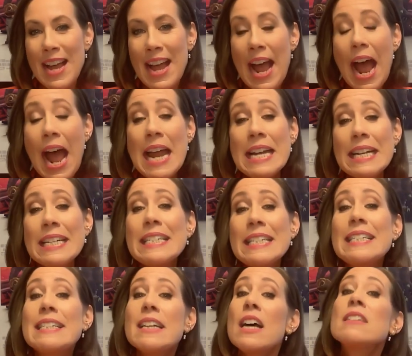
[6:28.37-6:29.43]
and yeah. it
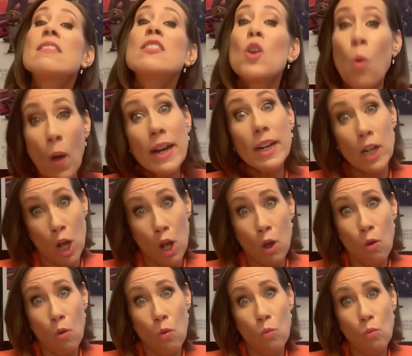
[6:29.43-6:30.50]
doesn't quite
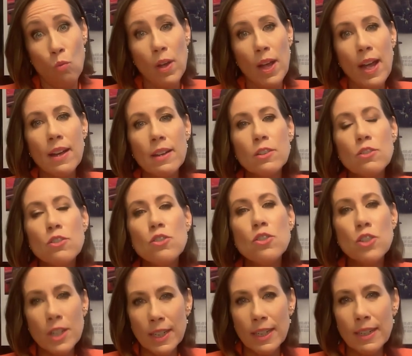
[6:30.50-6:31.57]
go as
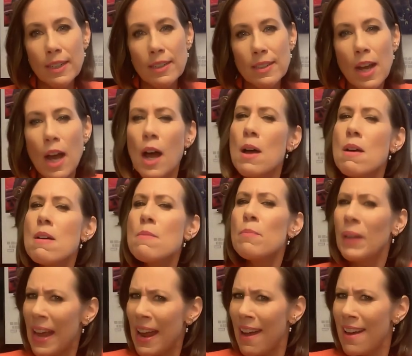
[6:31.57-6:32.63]
she
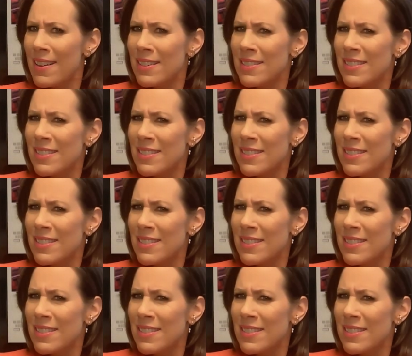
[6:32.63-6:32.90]
planned.